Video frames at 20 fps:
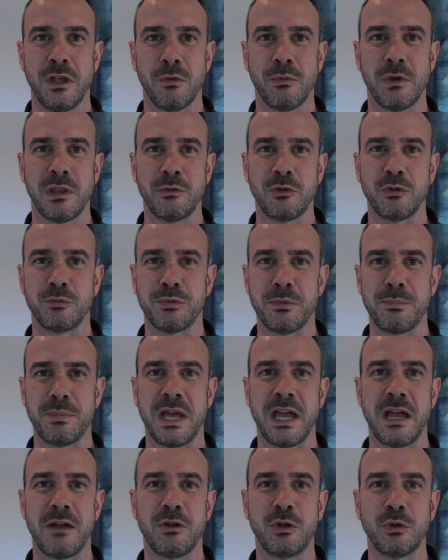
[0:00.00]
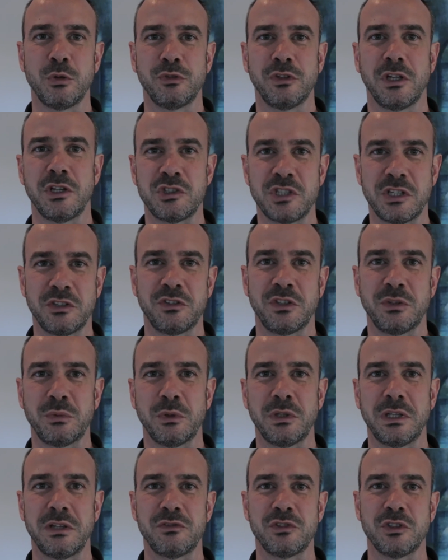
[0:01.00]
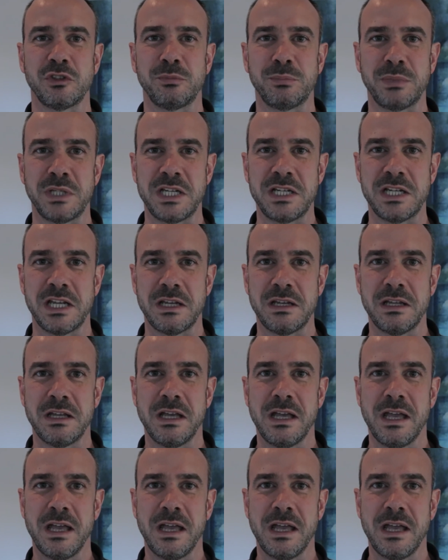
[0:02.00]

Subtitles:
whether it's preparing or digesting what they've just been in.